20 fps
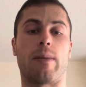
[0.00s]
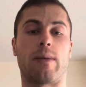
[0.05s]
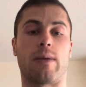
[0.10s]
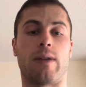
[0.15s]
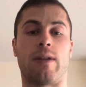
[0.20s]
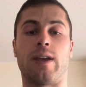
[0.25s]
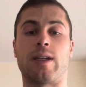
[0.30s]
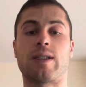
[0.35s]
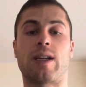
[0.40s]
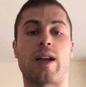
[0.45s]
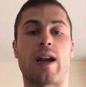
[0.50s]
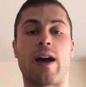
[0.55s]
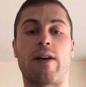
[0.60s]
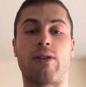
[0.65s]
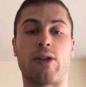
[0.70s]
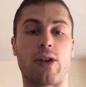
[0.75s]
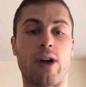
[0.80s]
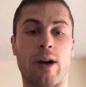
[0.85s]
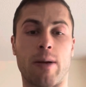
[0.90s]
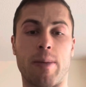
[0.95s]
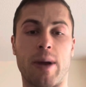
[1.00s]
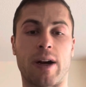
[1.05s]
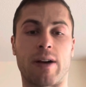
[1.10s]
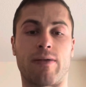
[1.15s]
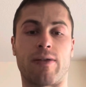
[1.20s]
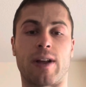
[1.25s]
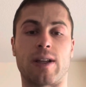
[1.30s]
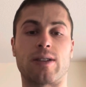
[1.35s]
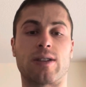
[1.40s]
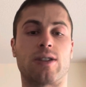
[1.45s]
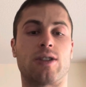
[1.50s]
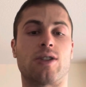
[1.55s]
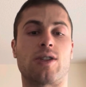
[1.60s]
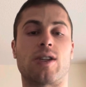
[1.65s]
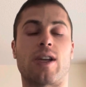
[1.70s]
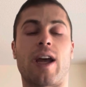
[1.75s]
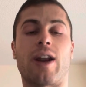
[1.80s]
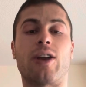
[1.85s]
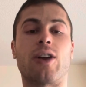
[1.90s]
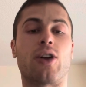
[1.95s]
This can have a lot of benefits,
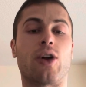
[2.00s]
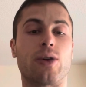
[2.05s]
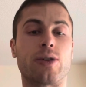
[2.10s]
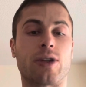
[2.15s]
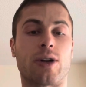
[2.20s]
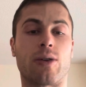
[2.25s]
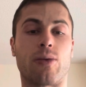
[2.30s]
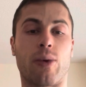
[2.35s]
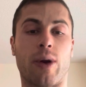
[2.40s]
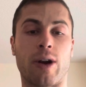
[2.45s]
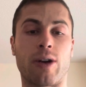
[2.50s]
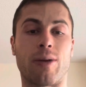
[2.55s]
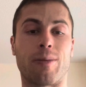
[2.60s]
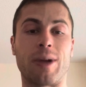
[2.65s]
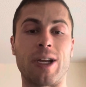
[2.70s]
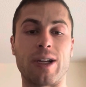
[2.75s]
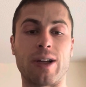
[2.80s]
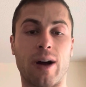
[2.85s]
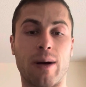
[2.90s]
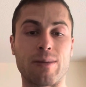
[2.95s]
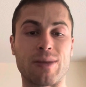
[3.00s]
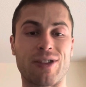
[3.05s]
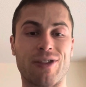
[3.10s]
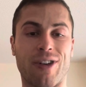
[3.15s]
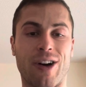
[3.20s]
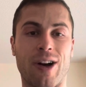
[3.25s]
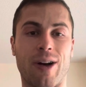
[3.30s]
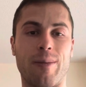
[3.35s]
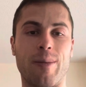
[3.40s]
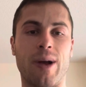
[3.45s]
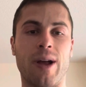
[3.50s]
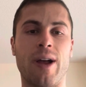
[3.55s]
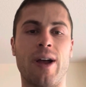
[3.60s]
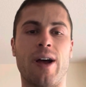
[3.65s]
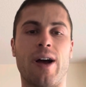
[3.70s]
just getting closer to where your meat comes from,